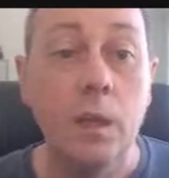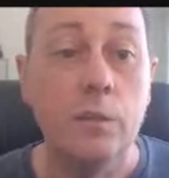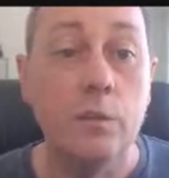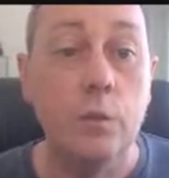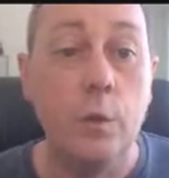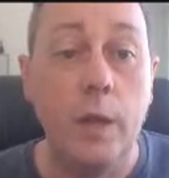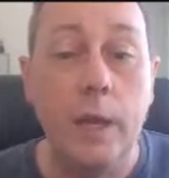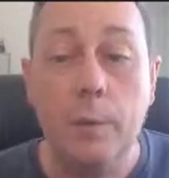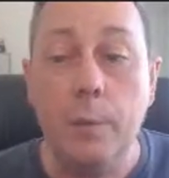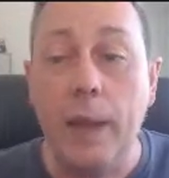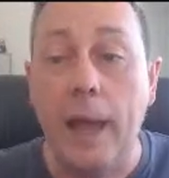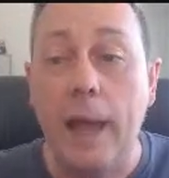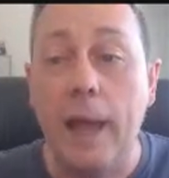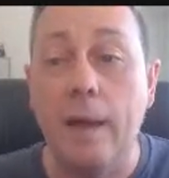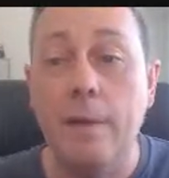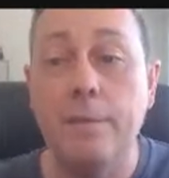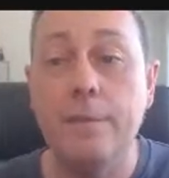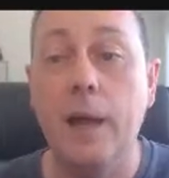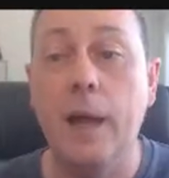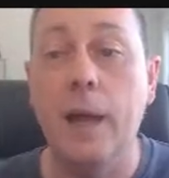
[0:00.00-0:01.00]
So here we
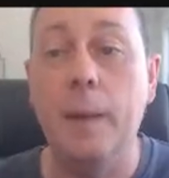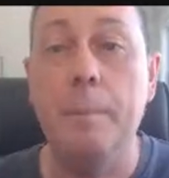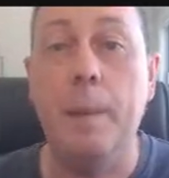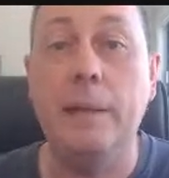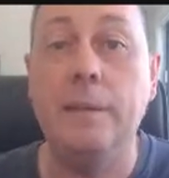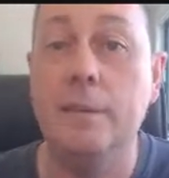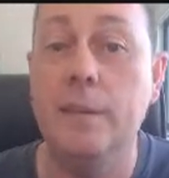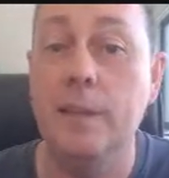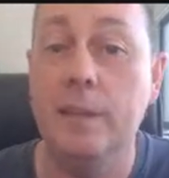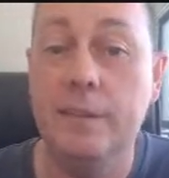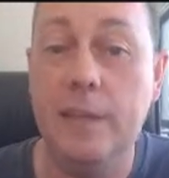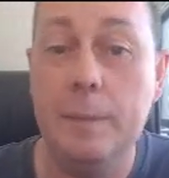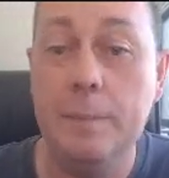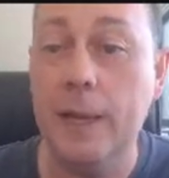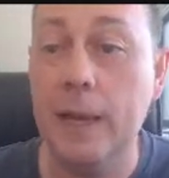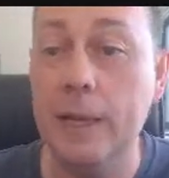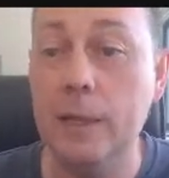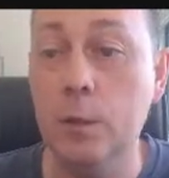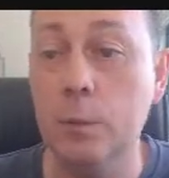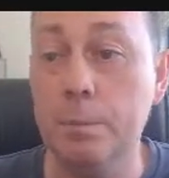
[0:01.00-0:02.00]
have the
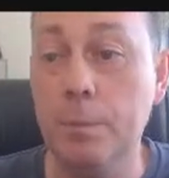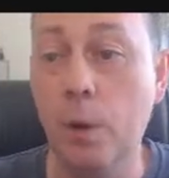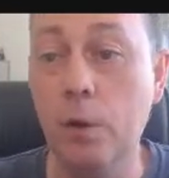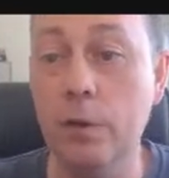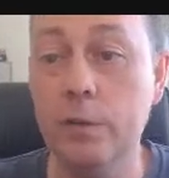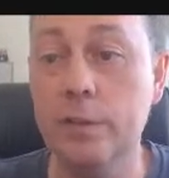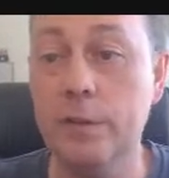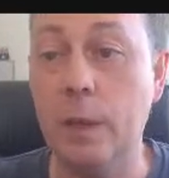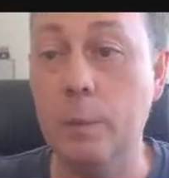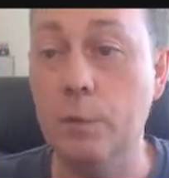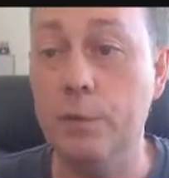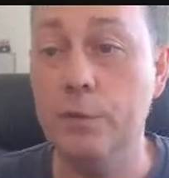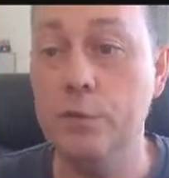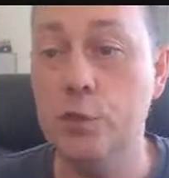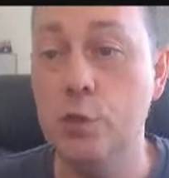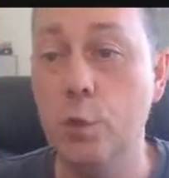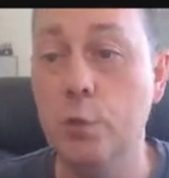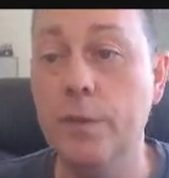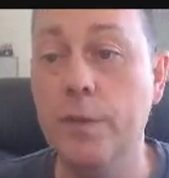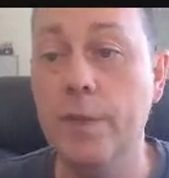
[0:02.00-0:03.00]
same dialog box, and we've
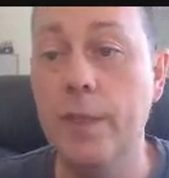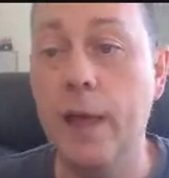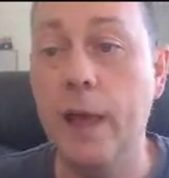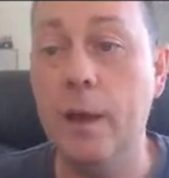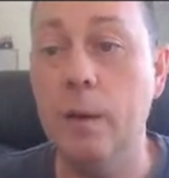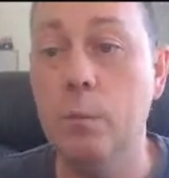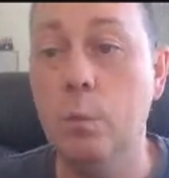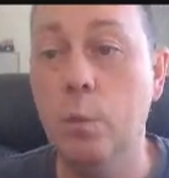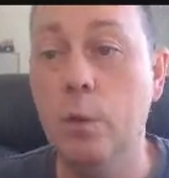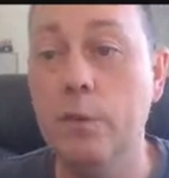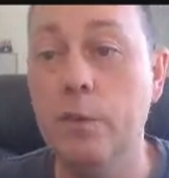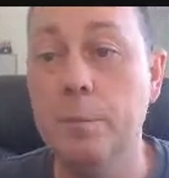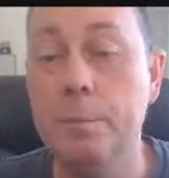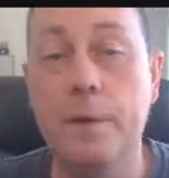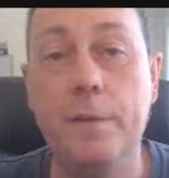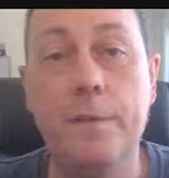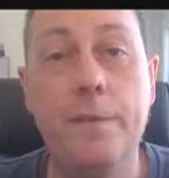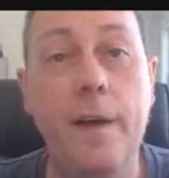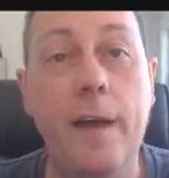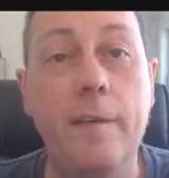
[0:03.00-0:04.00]
chosen that once
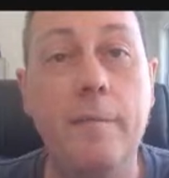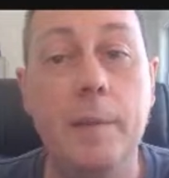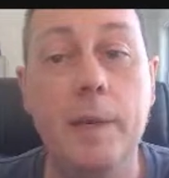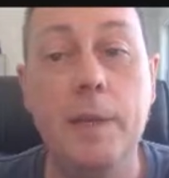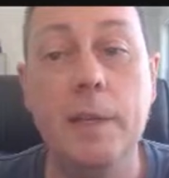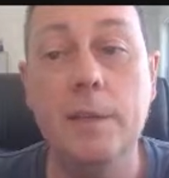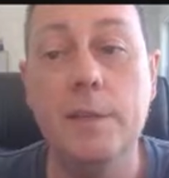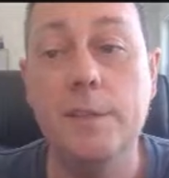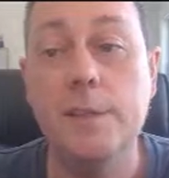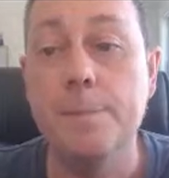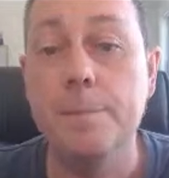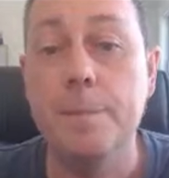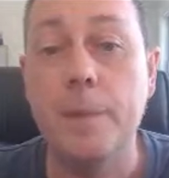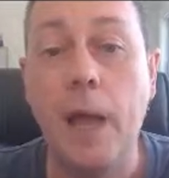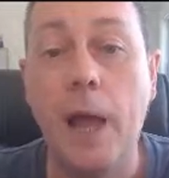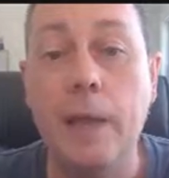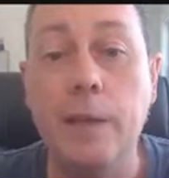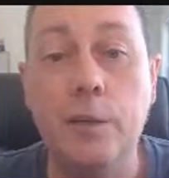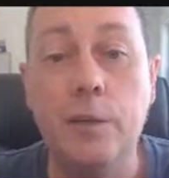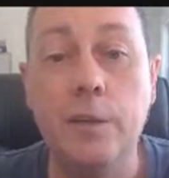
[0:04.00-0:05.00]
per 5 minutes.
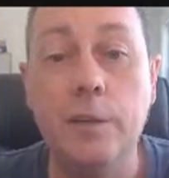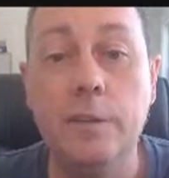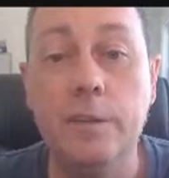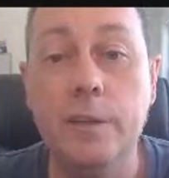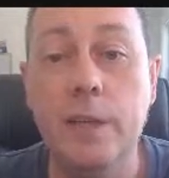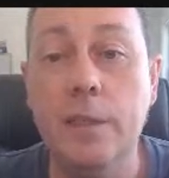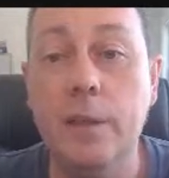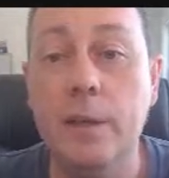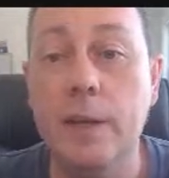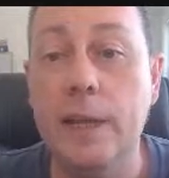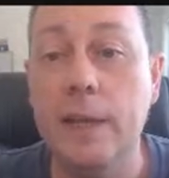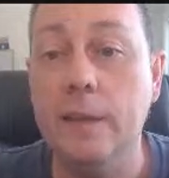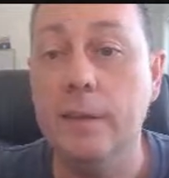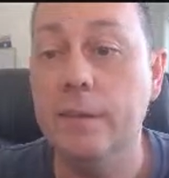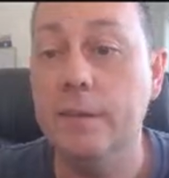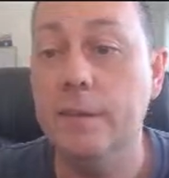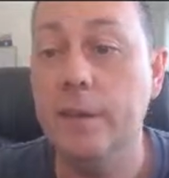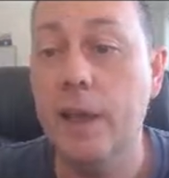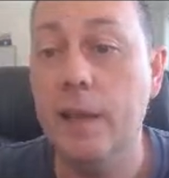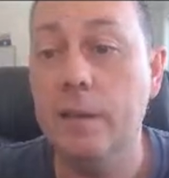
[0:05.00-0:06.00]
And you can see that
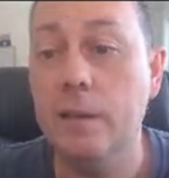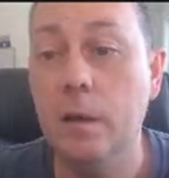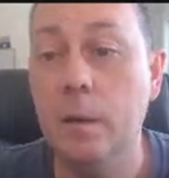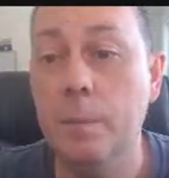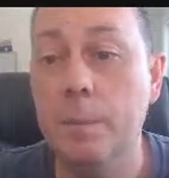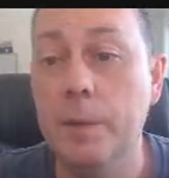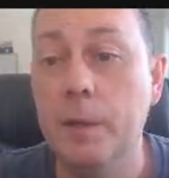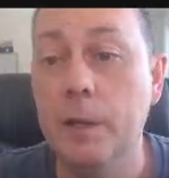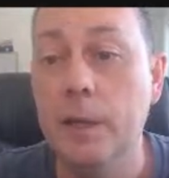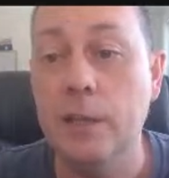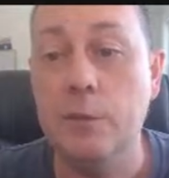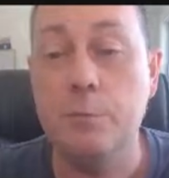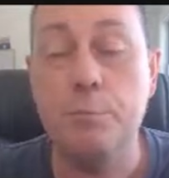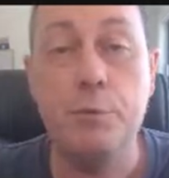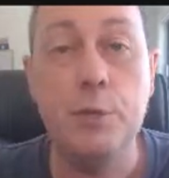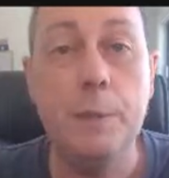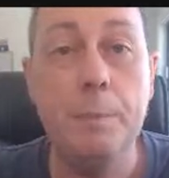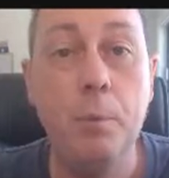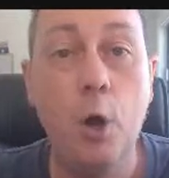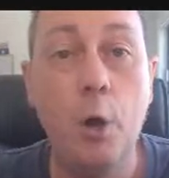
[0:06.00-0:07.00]
it's set up, it's
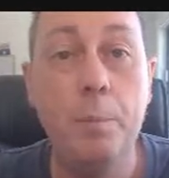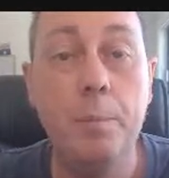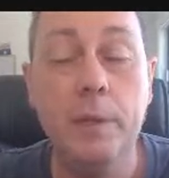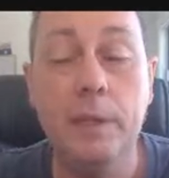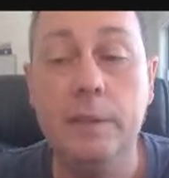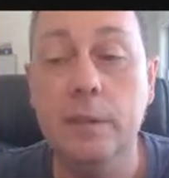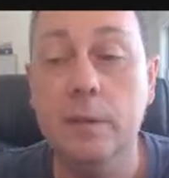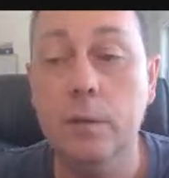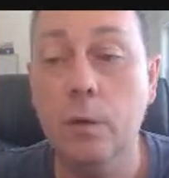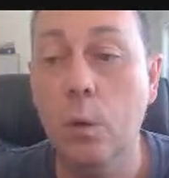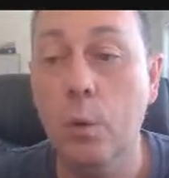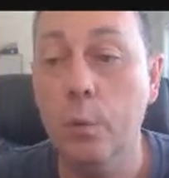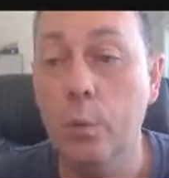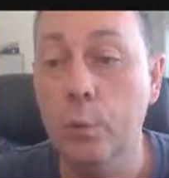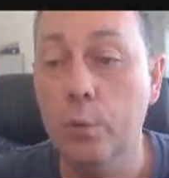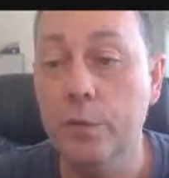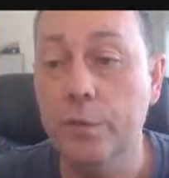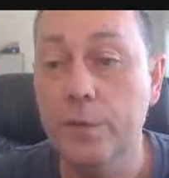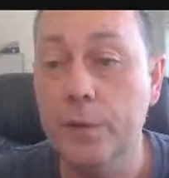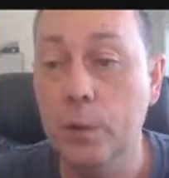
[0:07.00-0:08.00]
pre-populated all
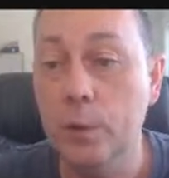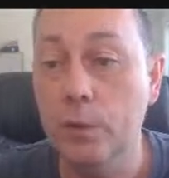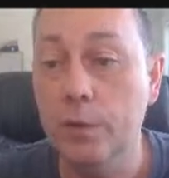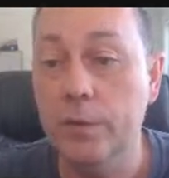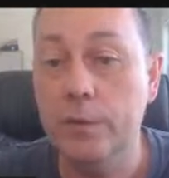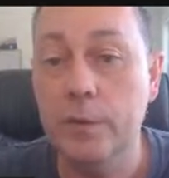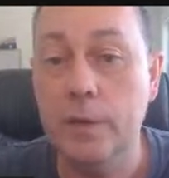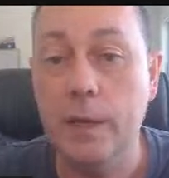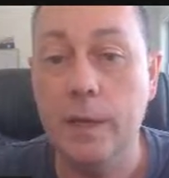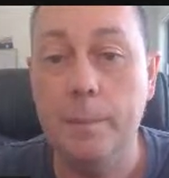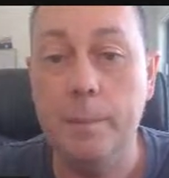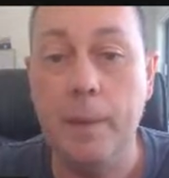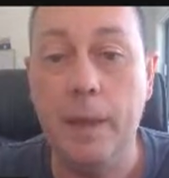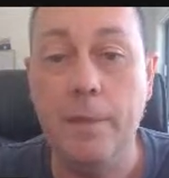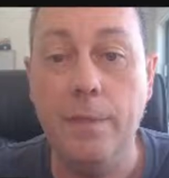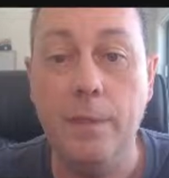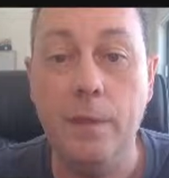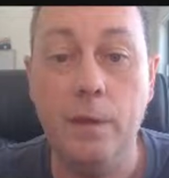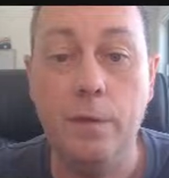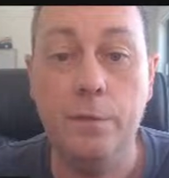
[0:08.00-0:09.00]
those fields
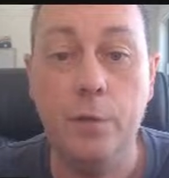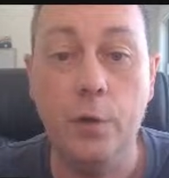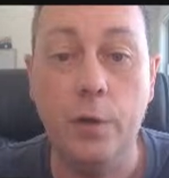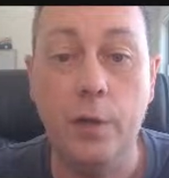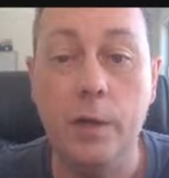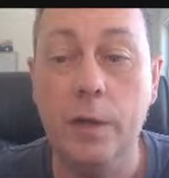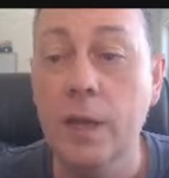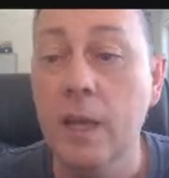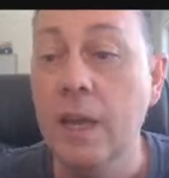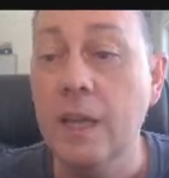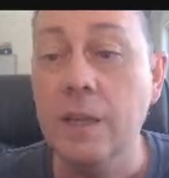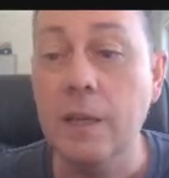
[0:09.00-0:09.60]
in there for you.